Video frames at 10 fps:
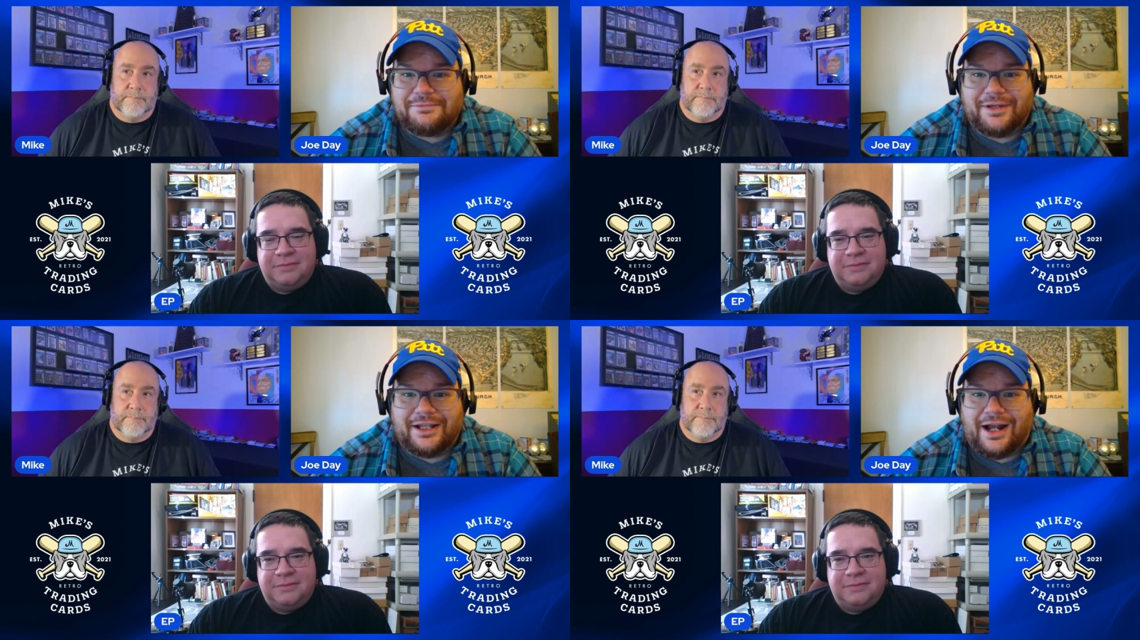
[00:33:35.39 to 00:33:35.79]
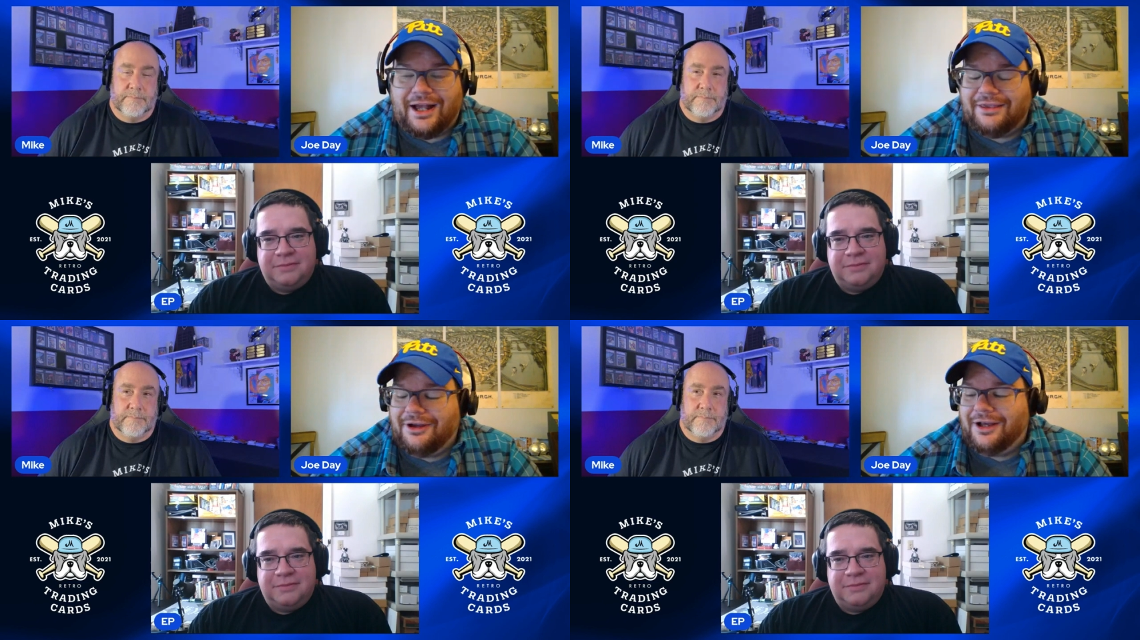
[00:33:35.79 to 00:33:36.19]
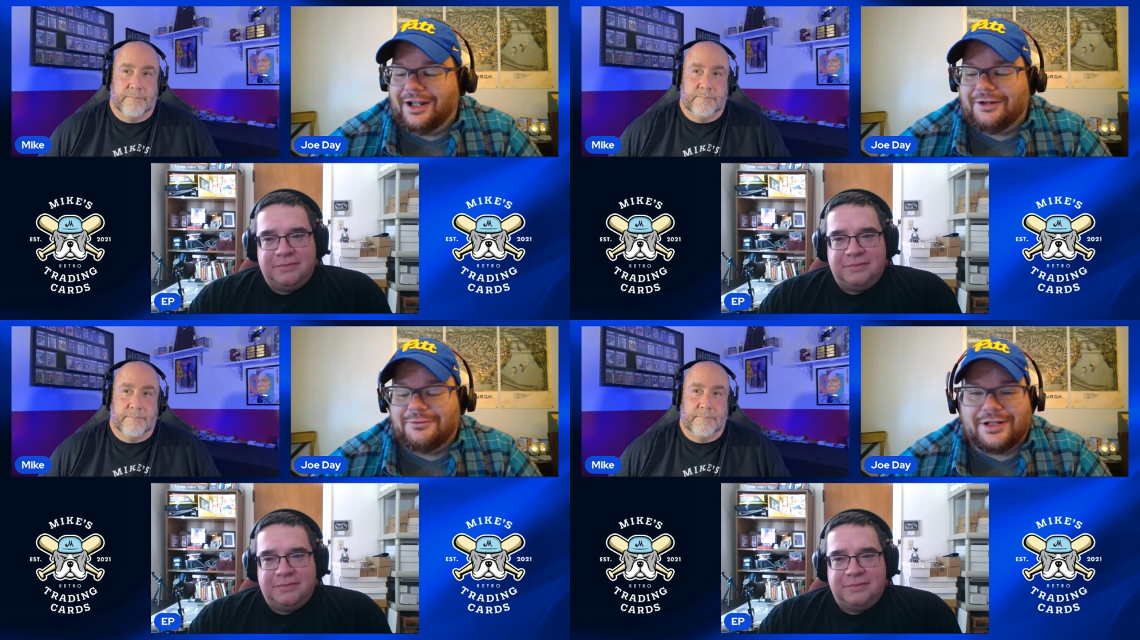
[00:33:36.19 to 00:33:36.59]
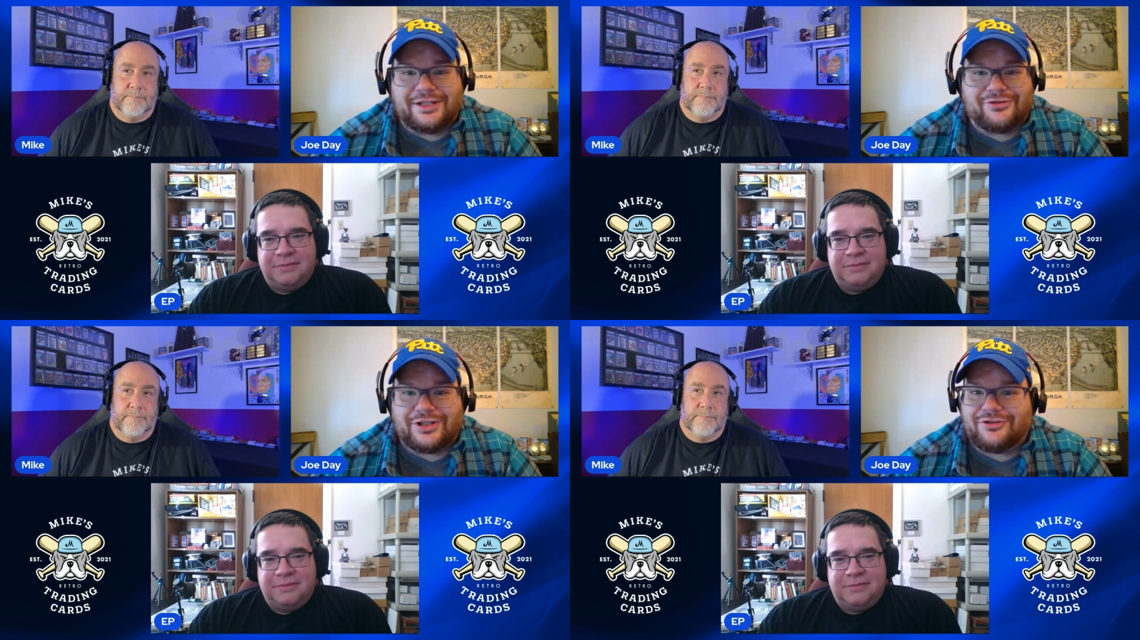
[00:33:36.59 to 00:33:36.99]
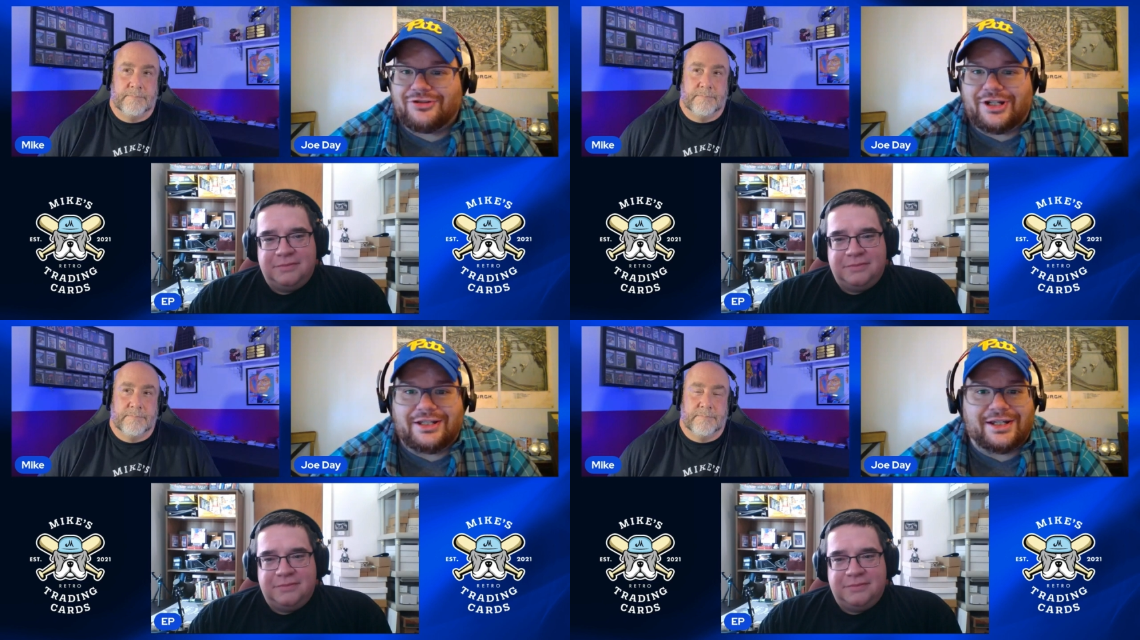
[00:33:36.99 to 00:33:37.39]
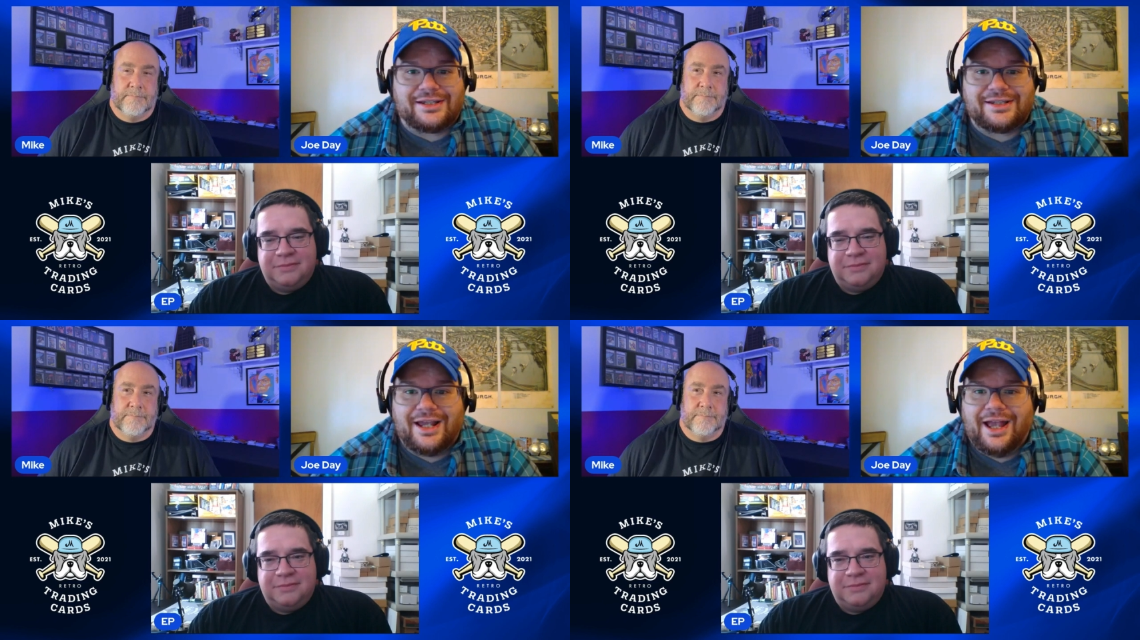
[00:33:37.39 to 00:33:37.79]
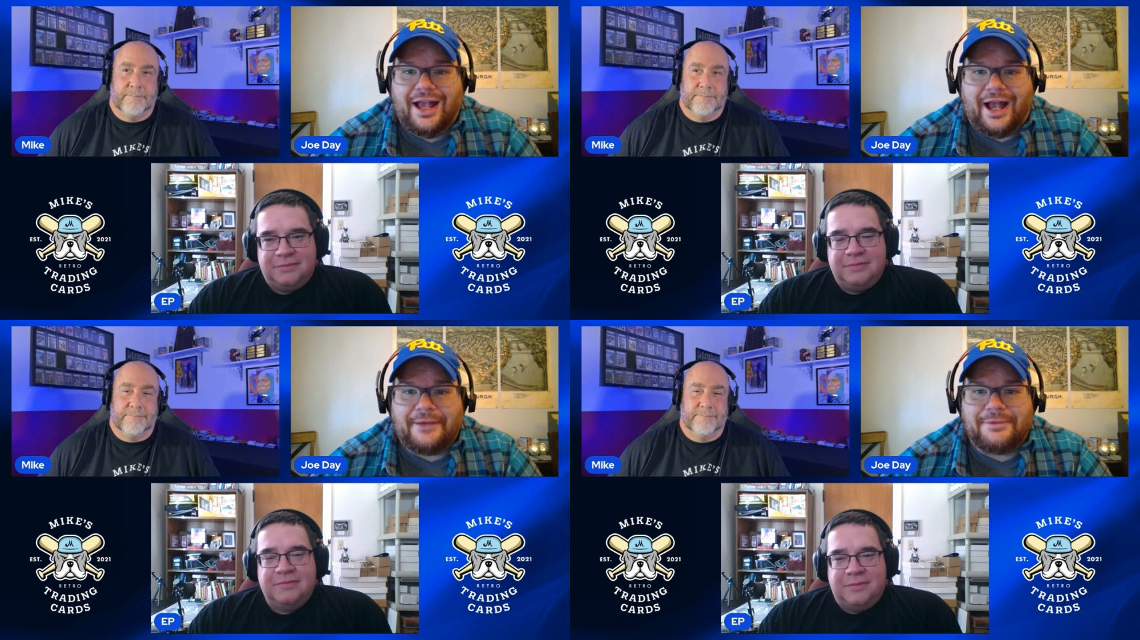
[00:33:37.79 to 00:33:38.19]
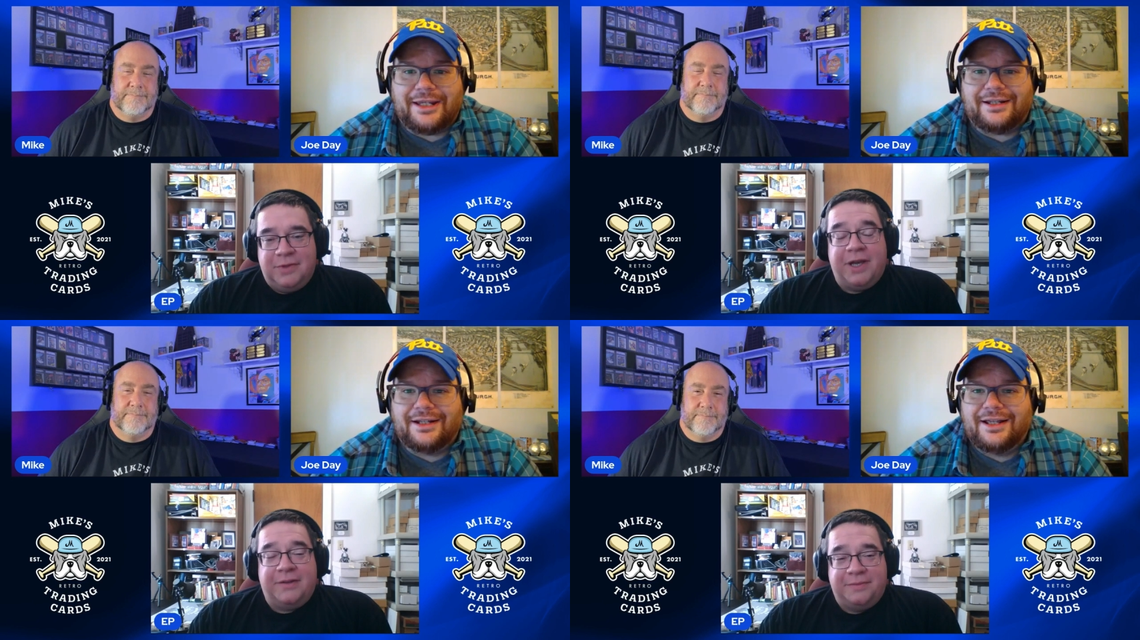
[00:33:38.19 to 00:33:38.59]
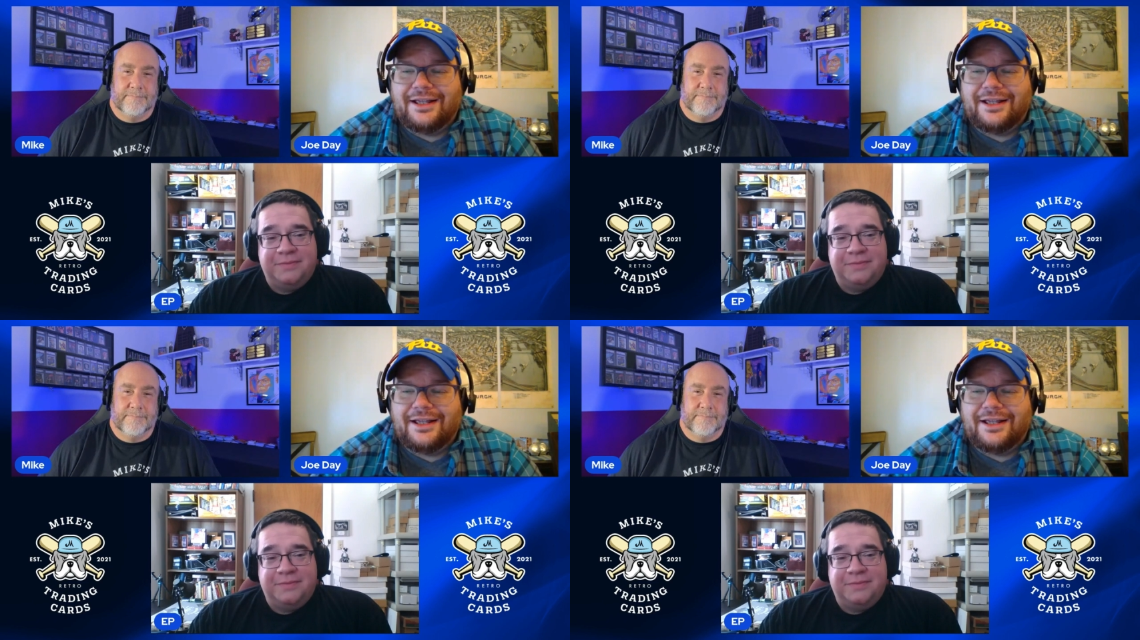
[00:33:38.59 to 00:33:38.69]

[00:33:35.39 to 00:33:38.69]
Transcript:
Speaker 1: but I thought it was just genius. I mean, yeah.